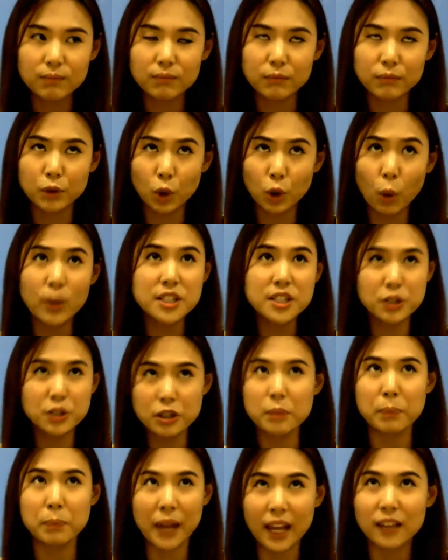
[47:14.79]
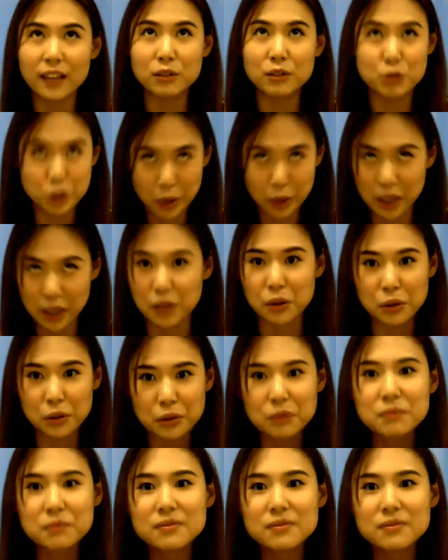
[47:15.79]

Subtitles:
No one's going to pay to train you.